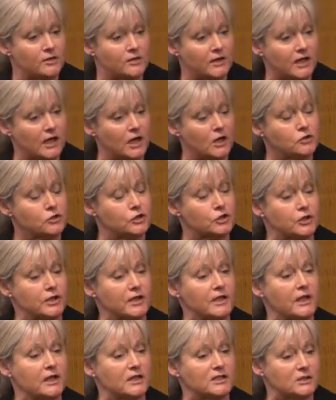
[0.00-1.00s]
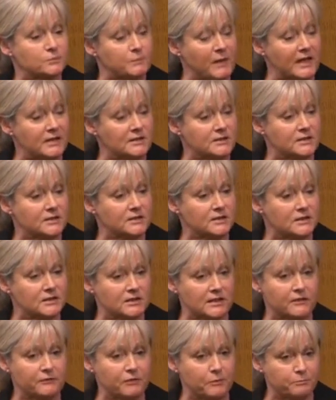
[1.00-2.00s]
The country expects us to
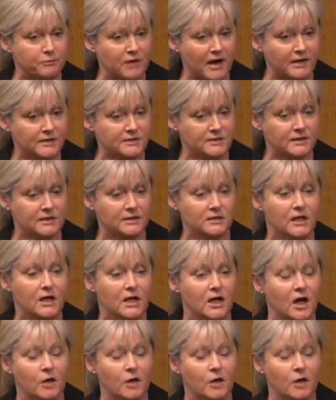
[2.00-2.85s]
deliver Brexit.